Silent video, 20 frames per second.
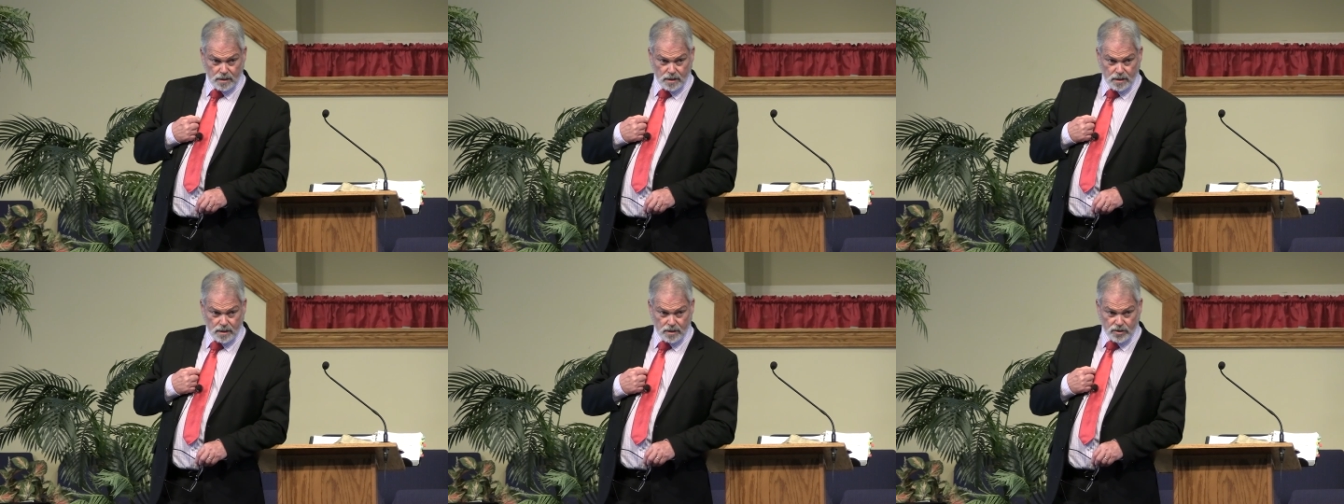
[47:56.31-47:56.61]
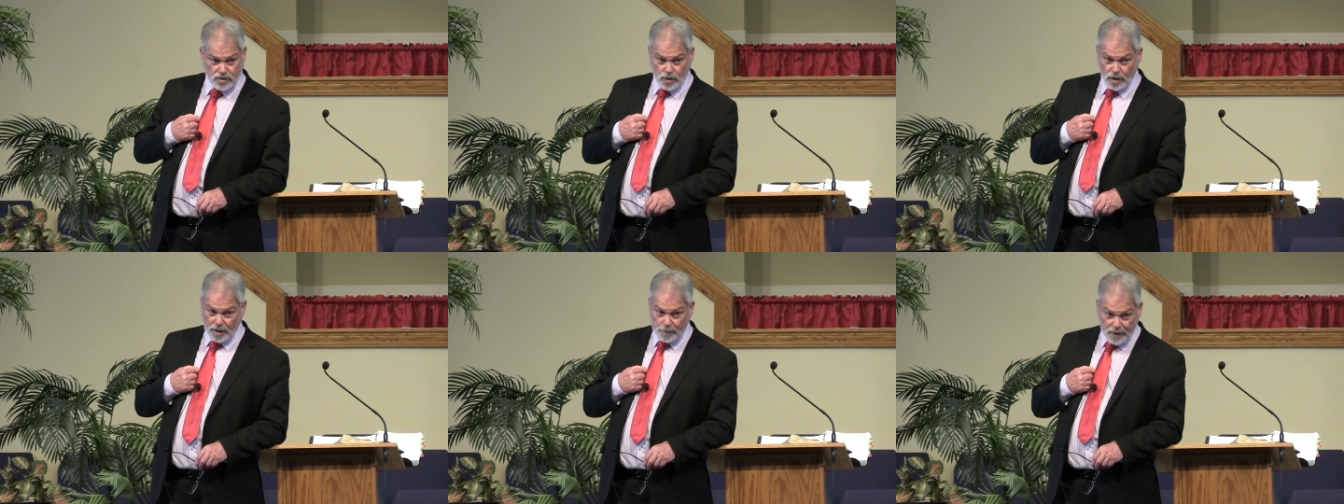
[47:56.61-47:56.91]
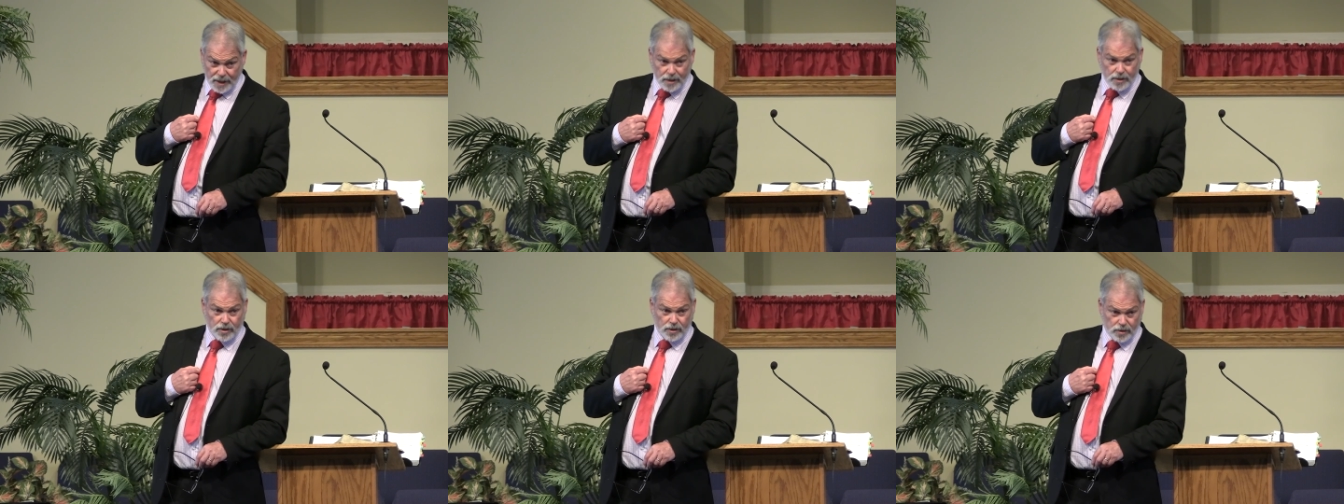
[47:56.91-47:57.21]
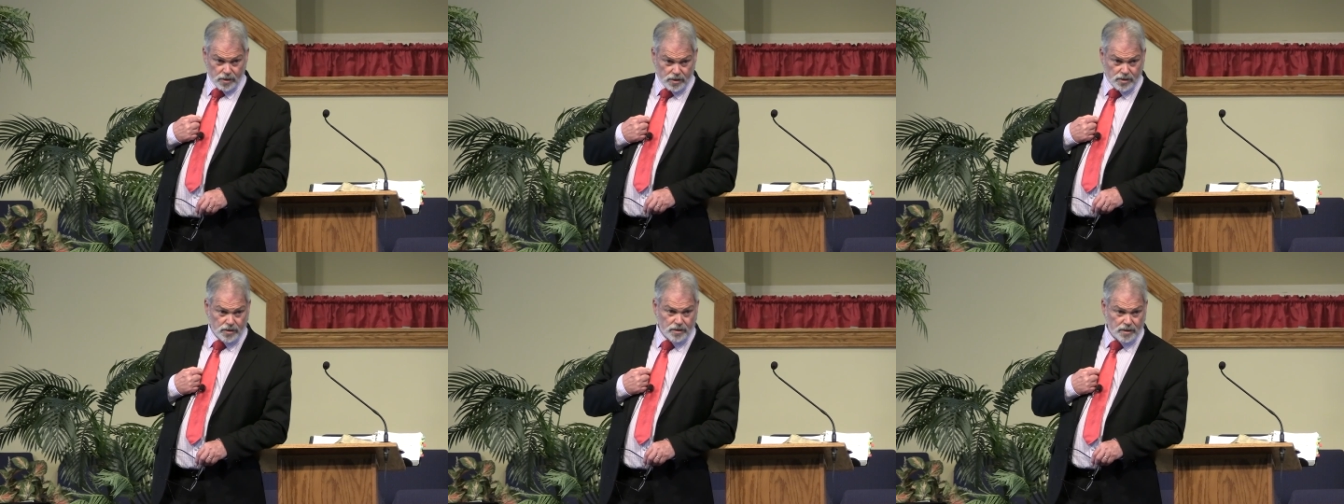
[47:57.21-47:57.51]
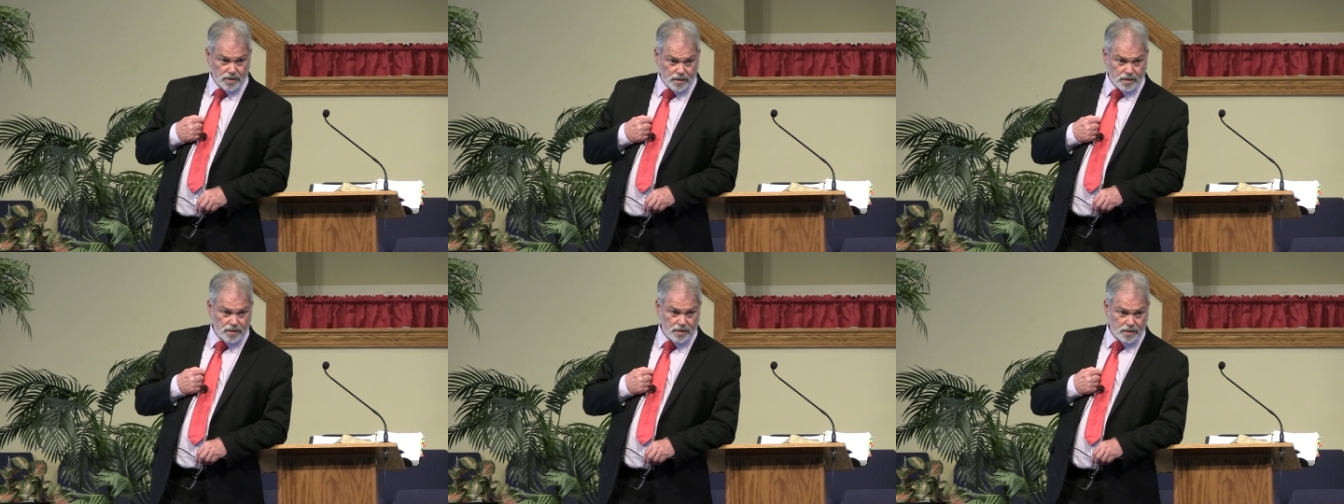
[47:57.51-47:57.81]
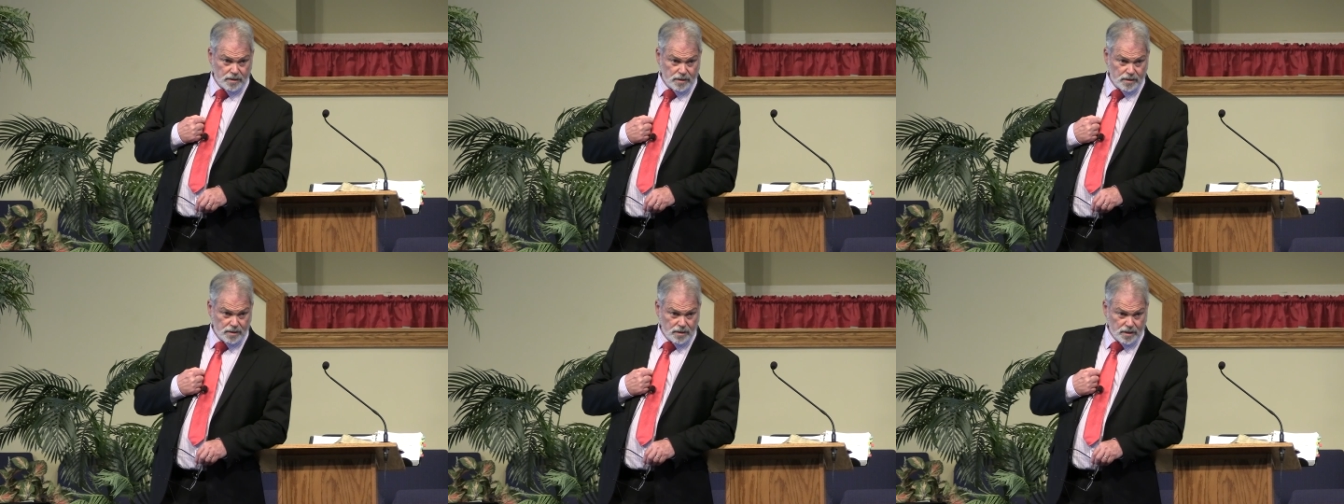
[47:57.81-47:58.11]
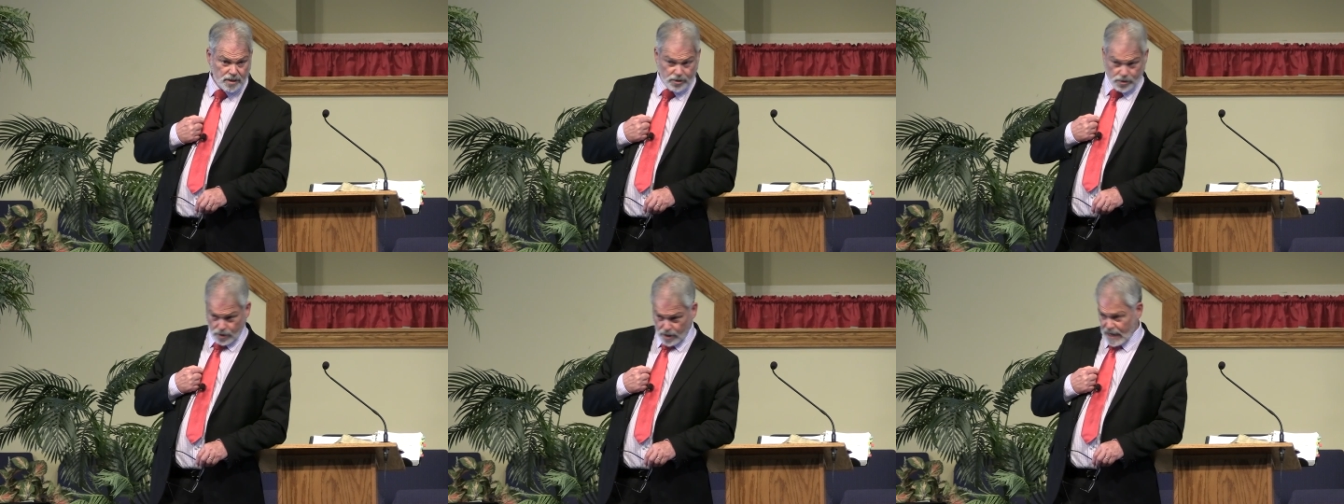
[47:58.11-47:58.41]
So let me encourage you
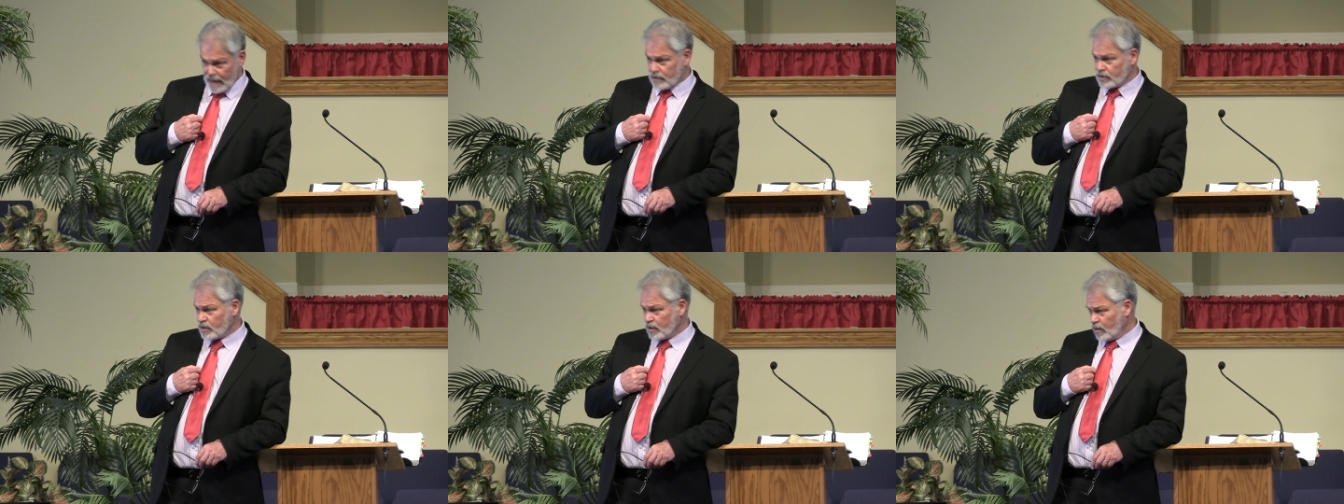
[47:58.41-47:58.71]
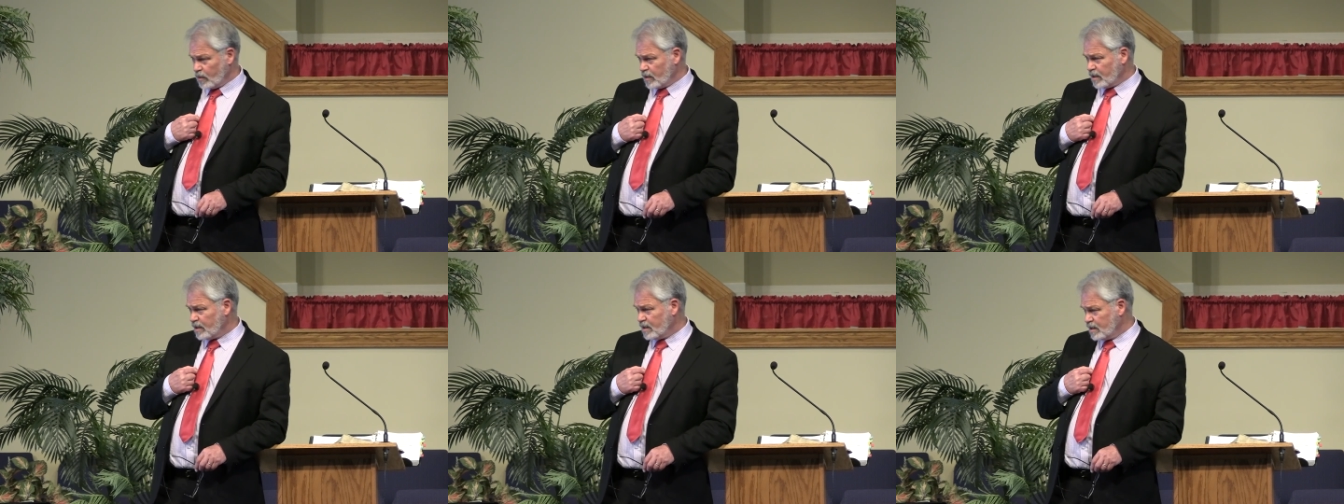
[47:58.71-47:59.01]
in your household,